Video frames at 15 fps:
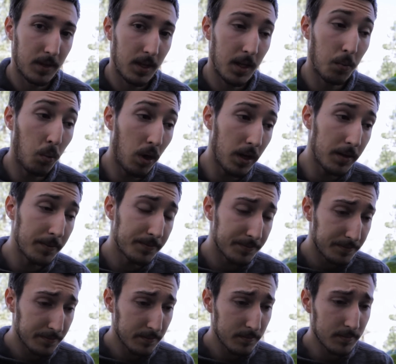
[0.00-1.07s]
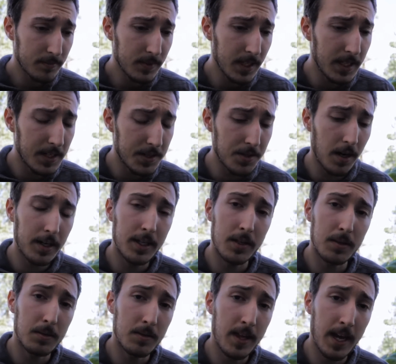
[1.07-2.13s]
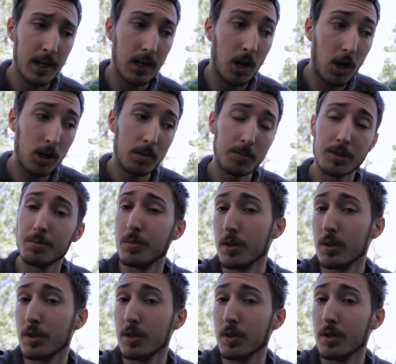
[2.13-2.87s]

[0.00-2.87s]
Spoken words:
In one, it is argued that armed